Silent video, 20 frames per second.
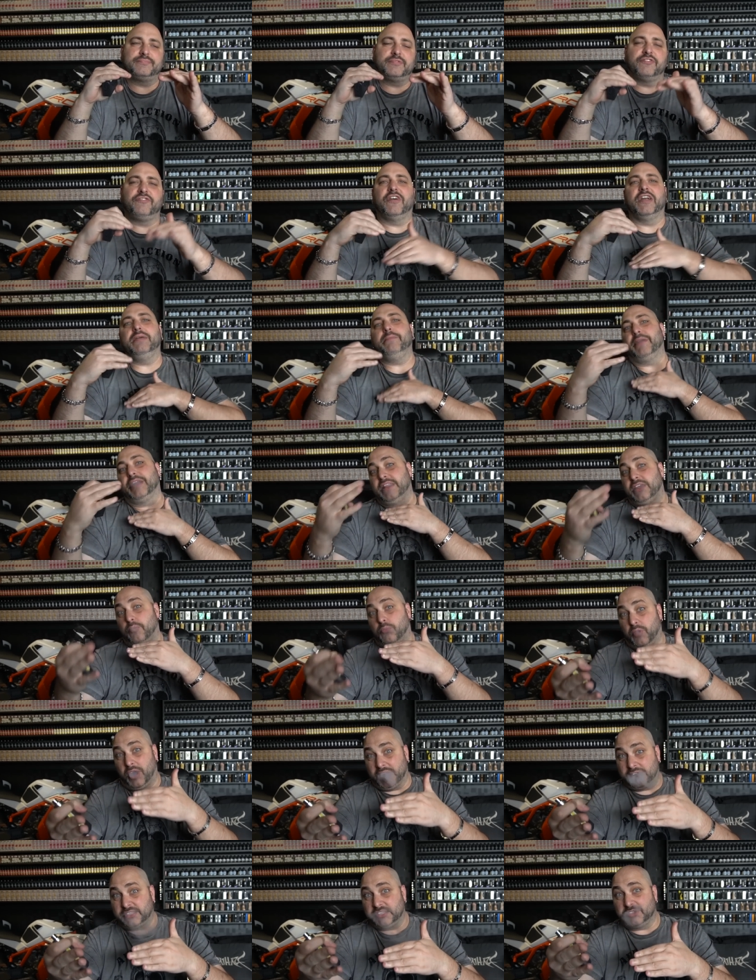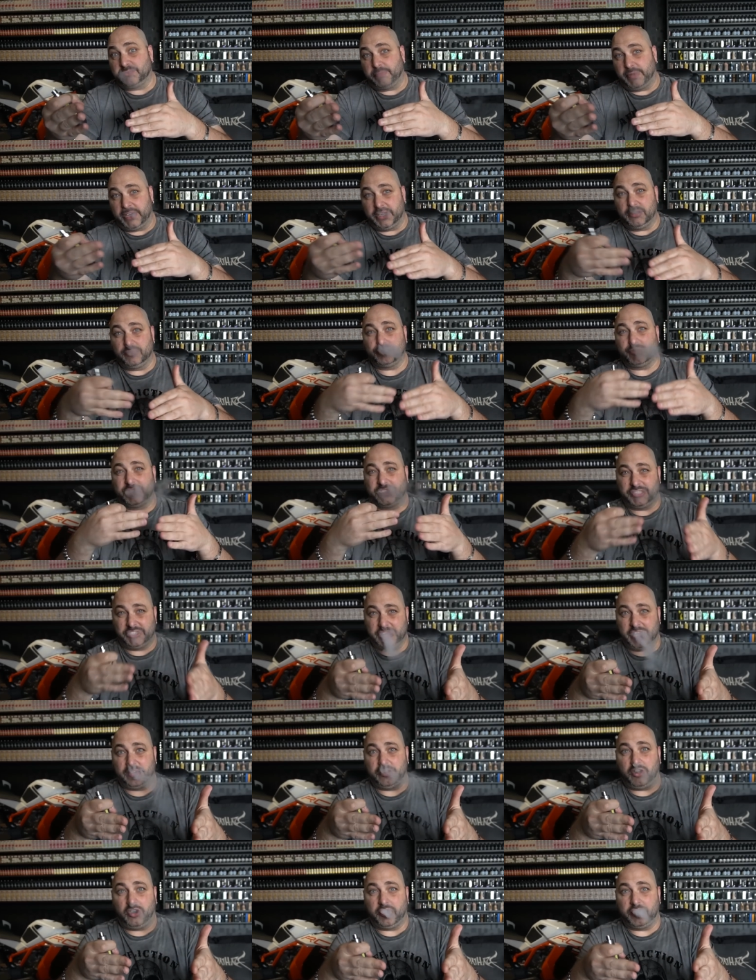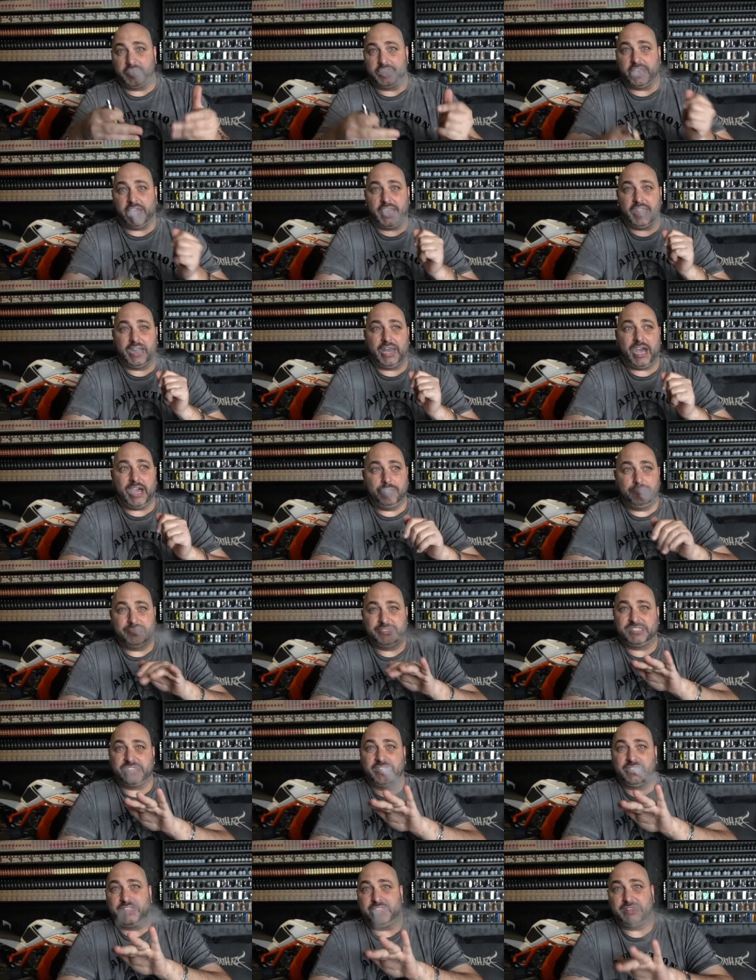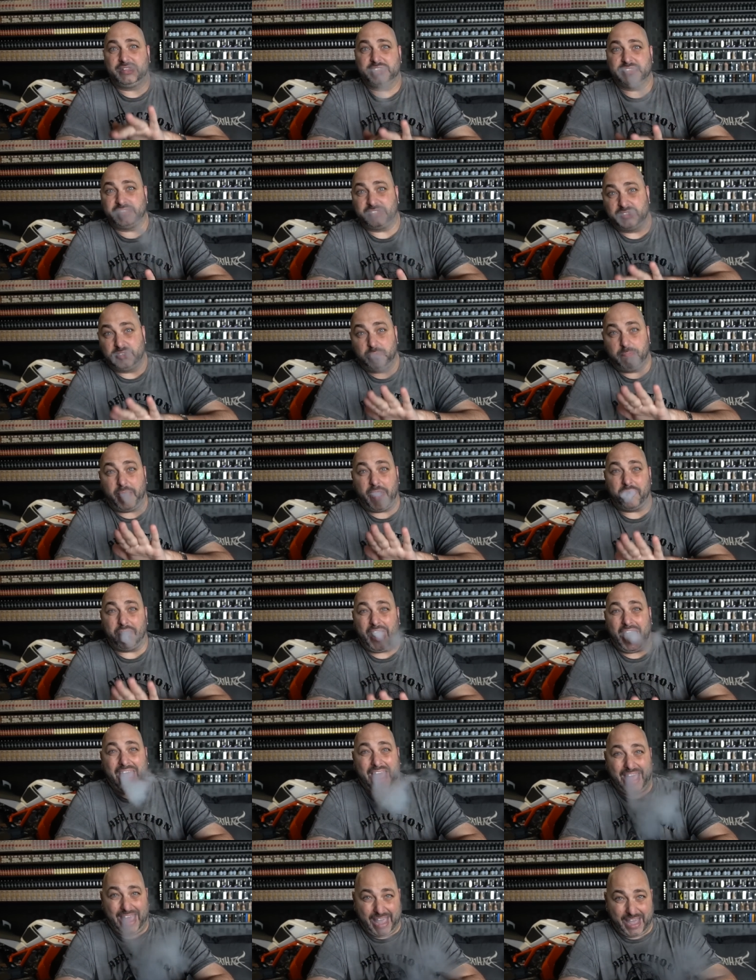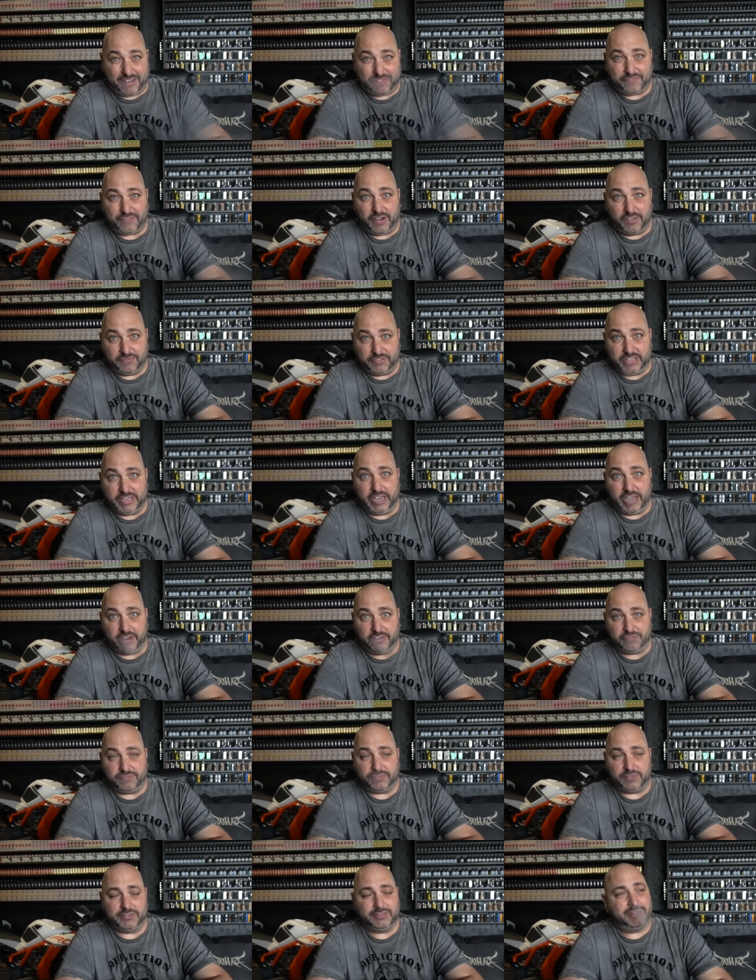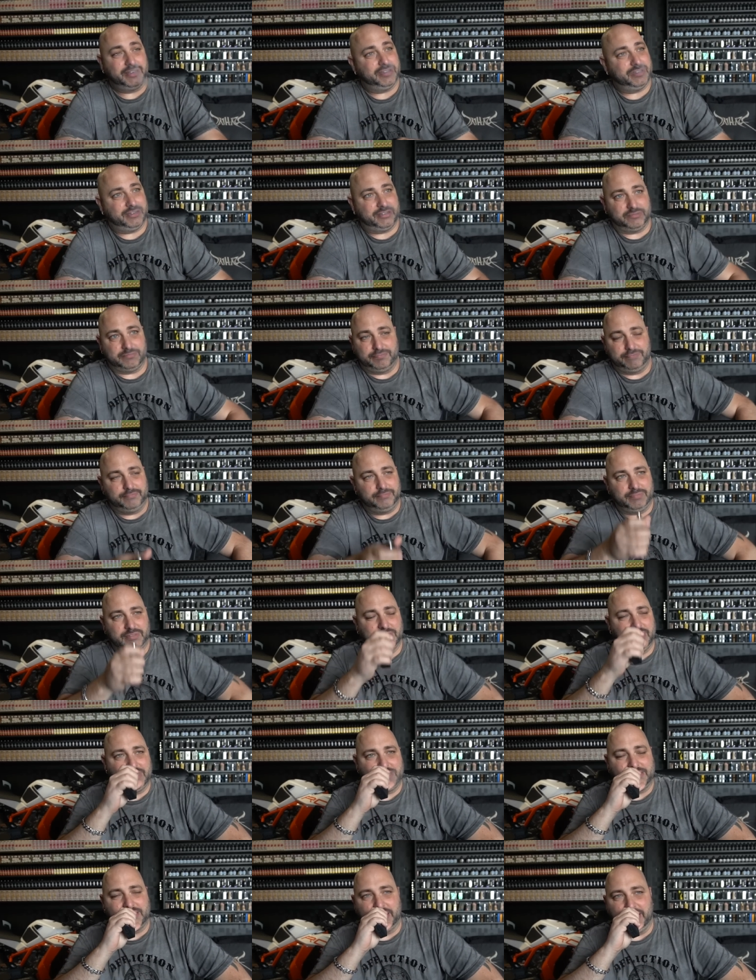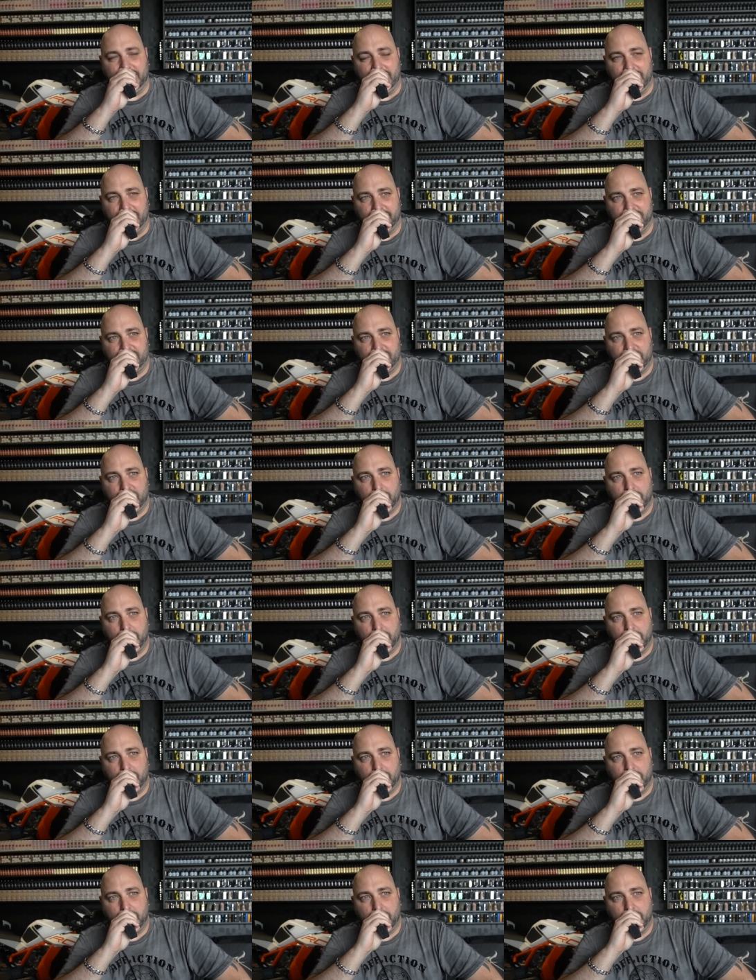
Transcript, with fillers: For anybody that watches me and owns a Jenna RDA, I would say that this is about half of the air. No, less than half.